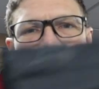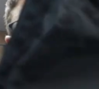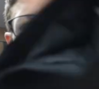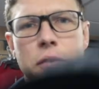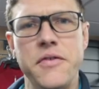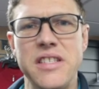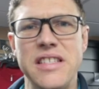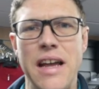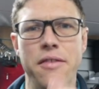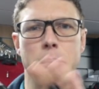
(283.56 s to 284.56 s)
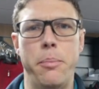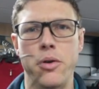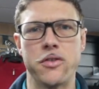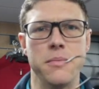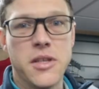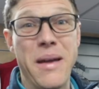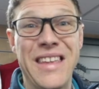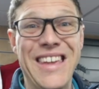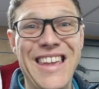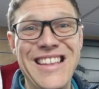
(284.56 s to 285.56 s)
and cuffs down the bottom to
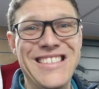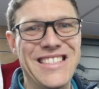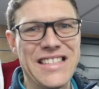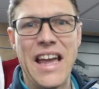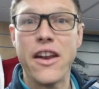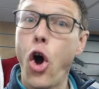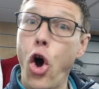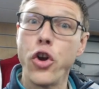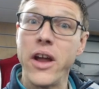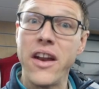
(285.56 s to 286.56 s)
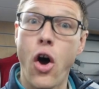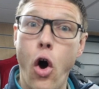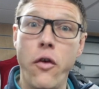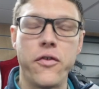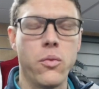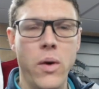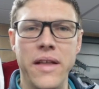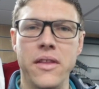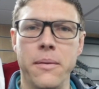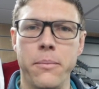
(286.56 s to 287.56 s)
make it easy to get on and off
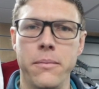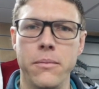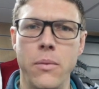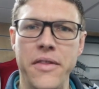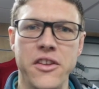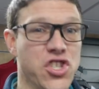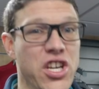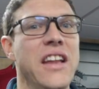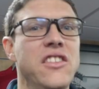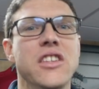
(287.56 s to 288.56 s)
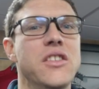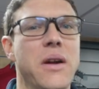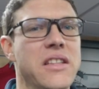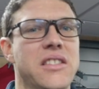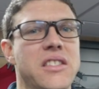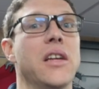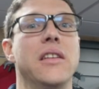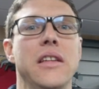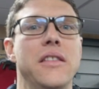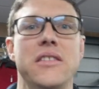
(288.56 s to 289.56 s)
when the weather changes, when
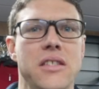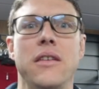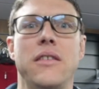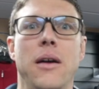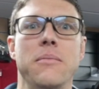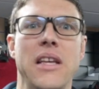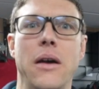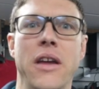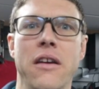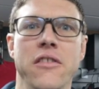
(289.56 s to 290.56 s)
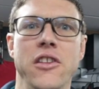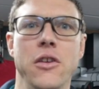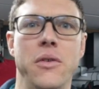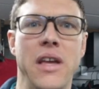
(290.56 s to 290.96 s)
suddenly the sun comes out here in the